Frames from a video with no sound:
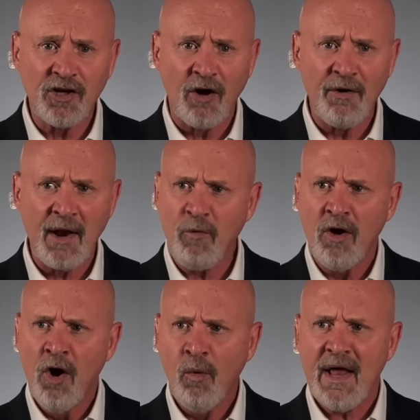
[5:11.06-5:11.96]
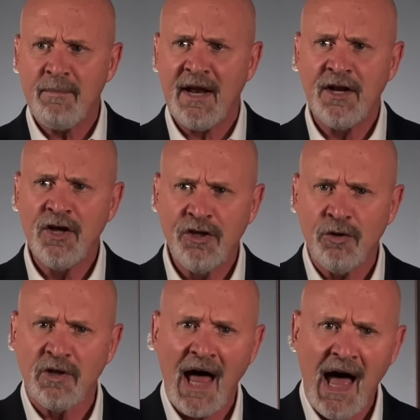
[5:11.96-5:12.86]
Cohen on, well, wait a minute,
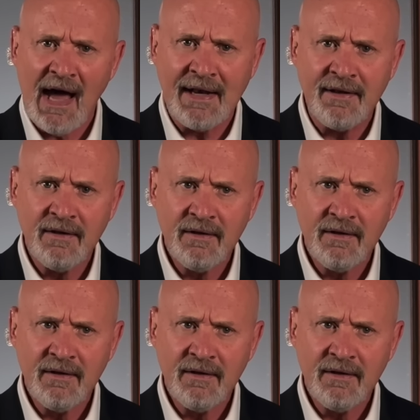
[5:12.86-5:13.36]
you lied.